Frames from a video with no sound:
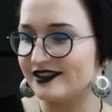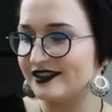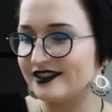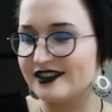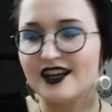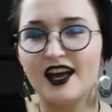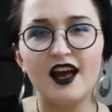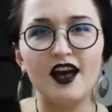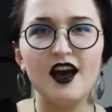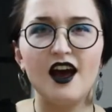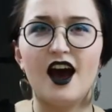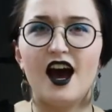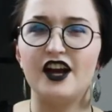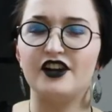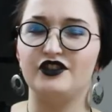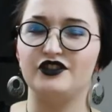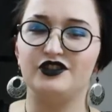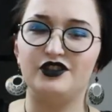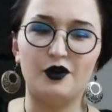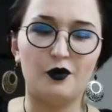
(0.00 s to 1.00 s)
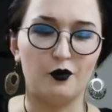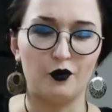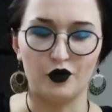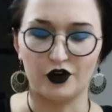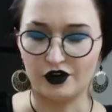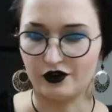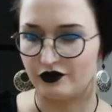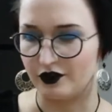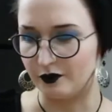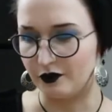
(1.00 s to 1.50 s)
because I just don't
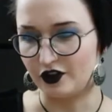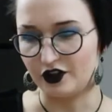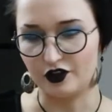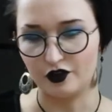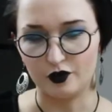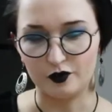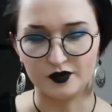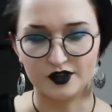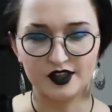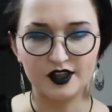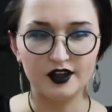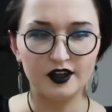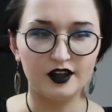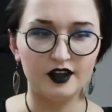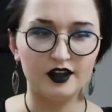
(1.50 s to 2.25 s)
work from tubes.